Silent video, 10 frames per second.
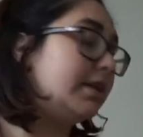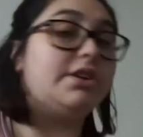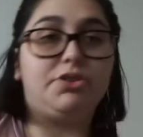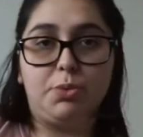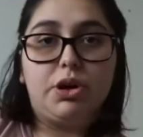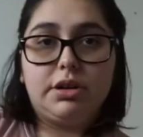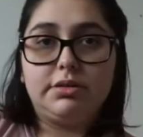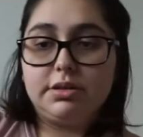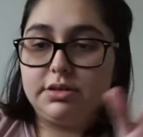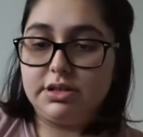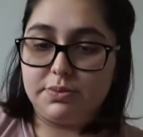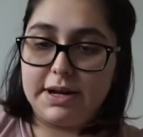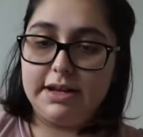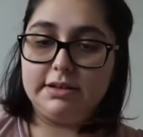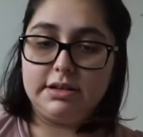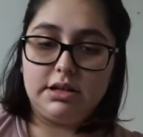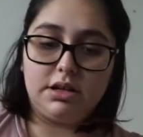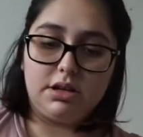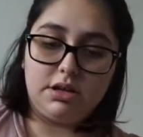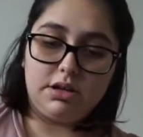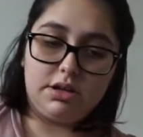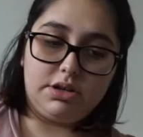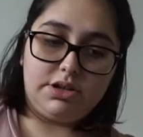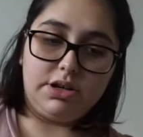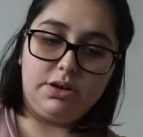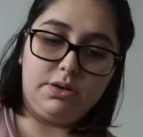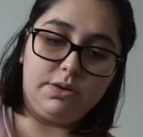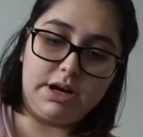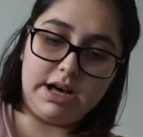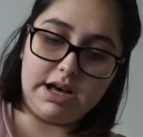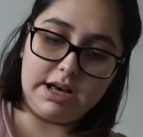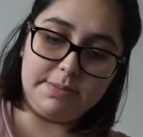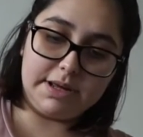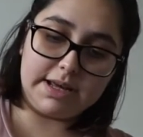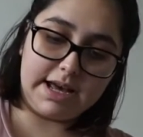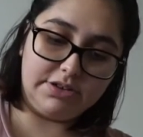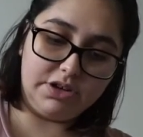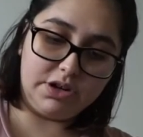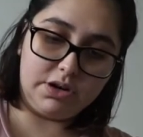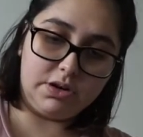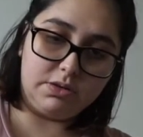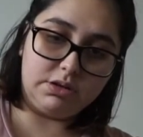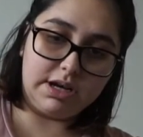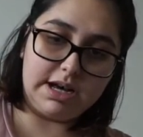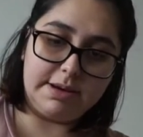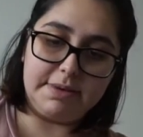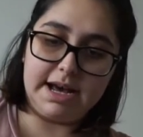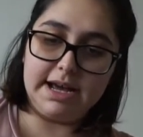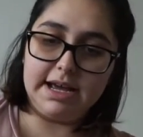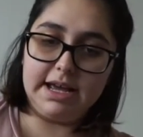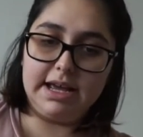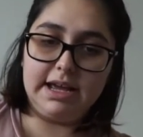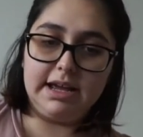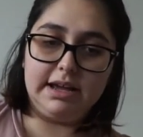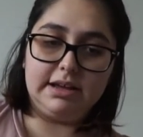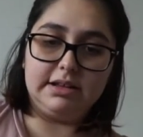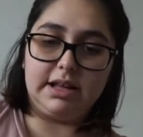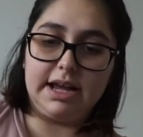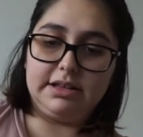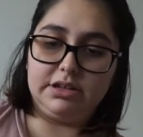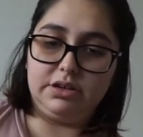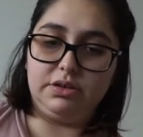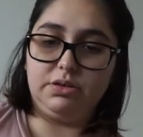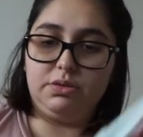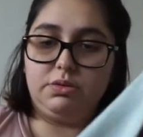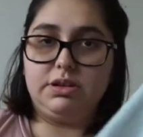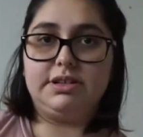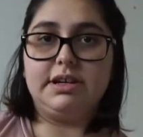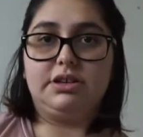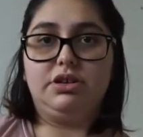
there's more, just wait. So um, as you know, um, I like to stick